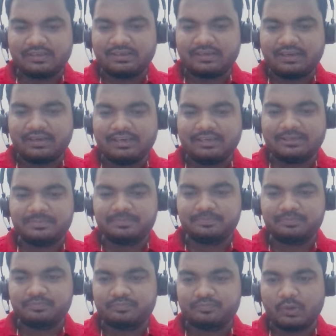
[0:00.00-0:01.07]
right?
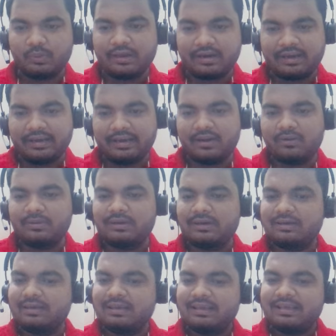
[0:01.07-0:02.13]
You can read out
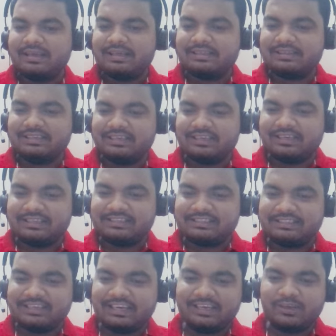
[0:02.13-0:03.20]
the
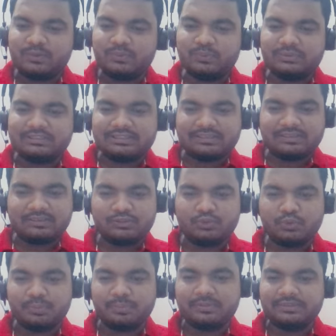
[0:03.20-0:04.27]
chaining rules.
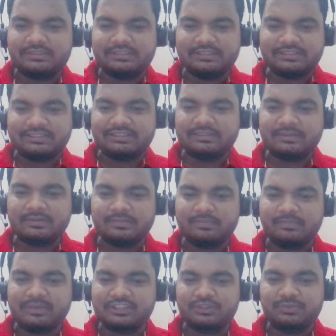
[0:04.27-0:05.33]
Super this
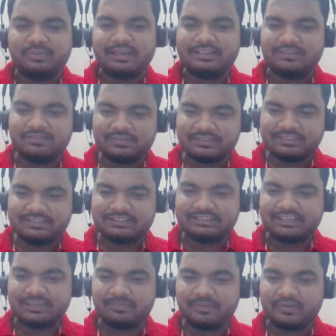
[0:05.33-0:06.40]
must be at the first
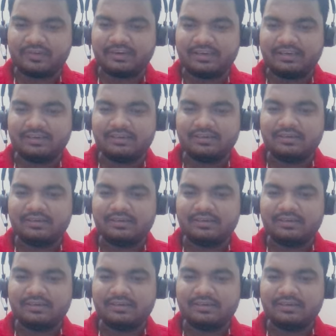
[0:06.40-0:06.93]
statement, right?